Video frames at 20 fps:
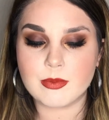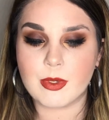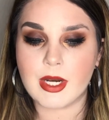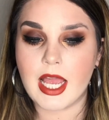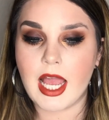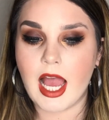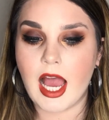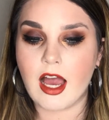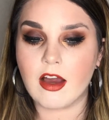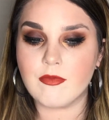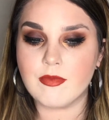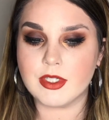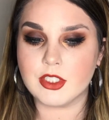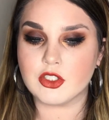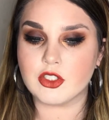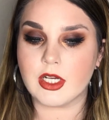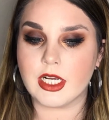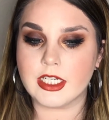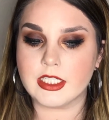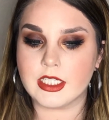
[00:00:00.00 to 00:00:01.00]
But I have been
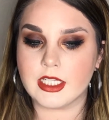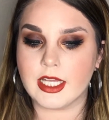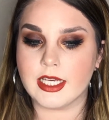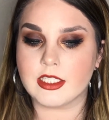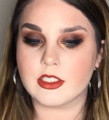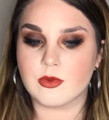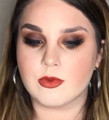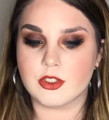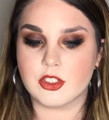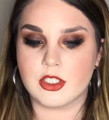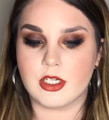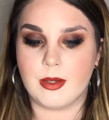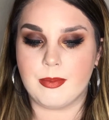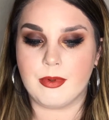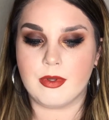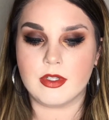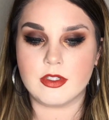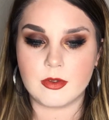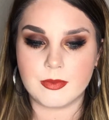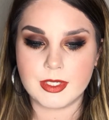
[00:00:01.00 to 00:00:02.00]
trying to like switch it up
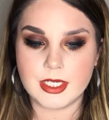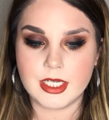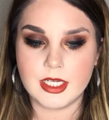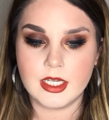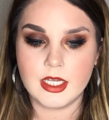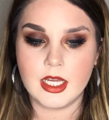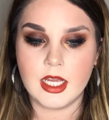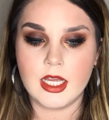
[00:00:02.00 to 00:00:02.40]
a little bit